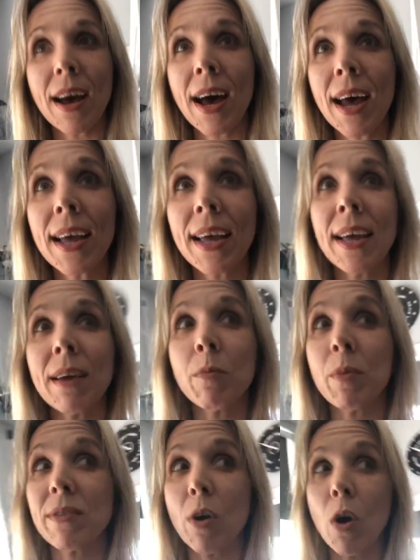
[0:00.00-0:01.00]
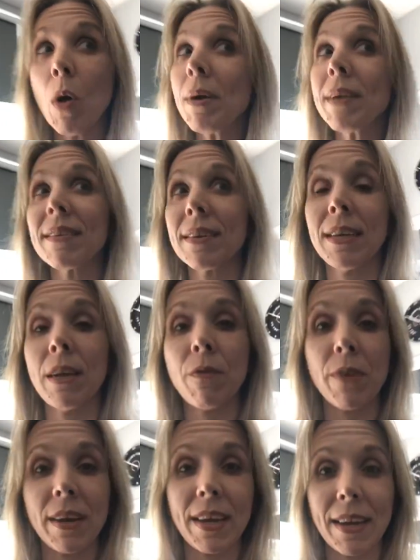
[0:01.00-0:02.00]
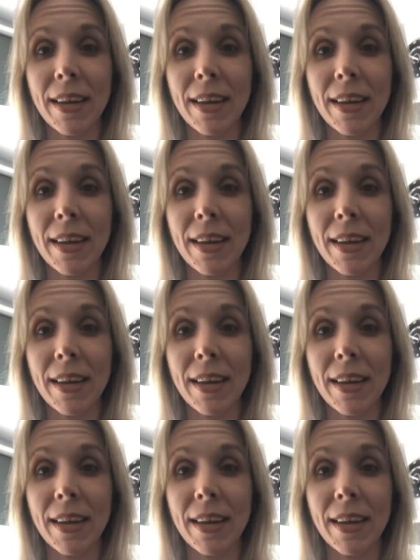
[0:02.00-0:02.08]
I was always a clean freak in